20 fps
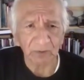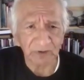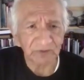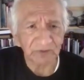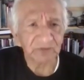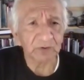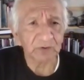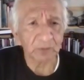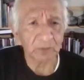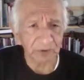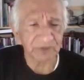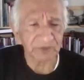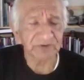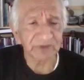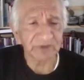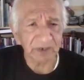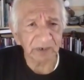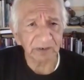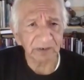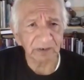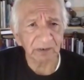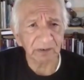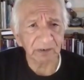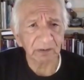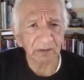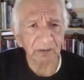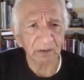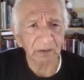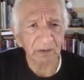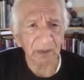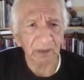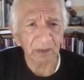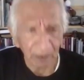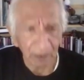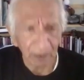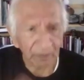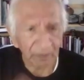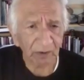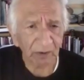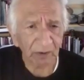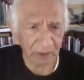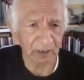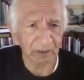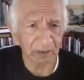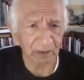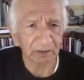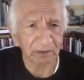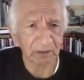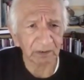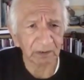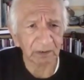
we supersede America.